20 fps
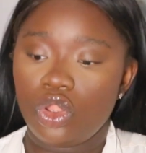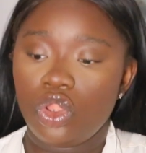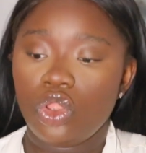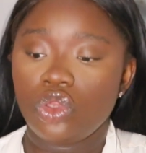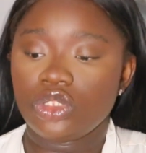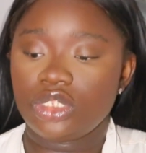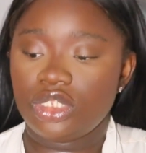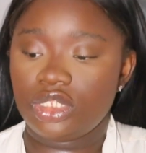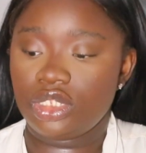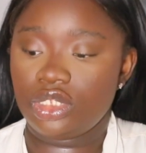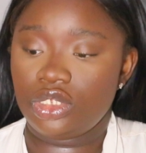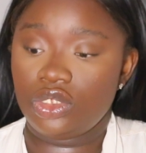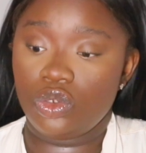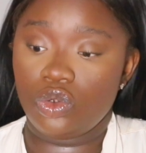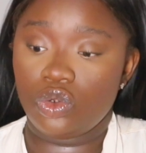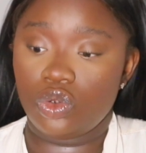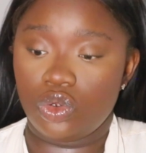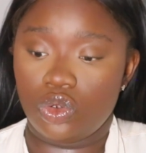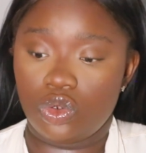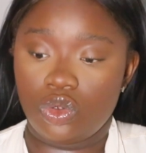close to
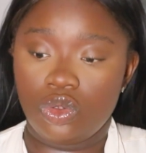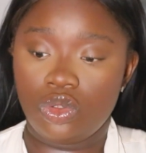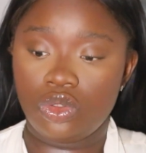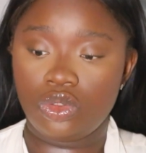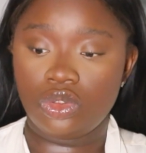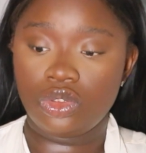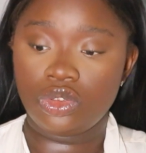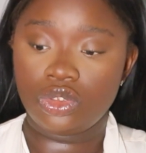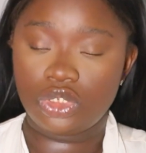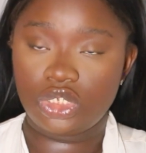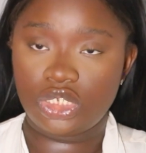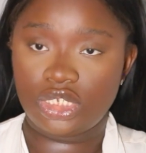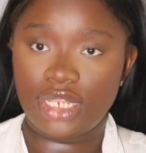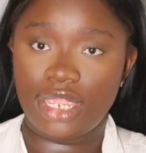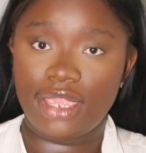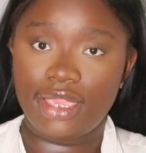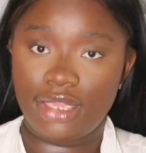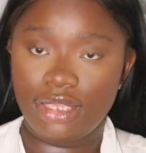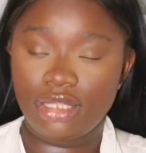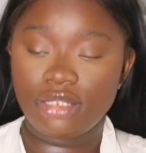your
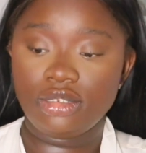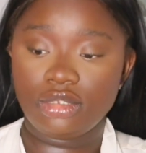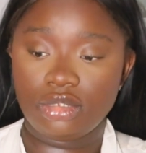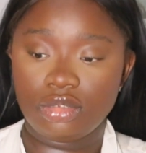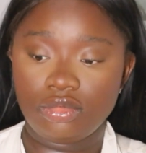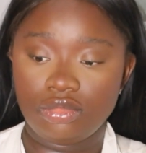shade,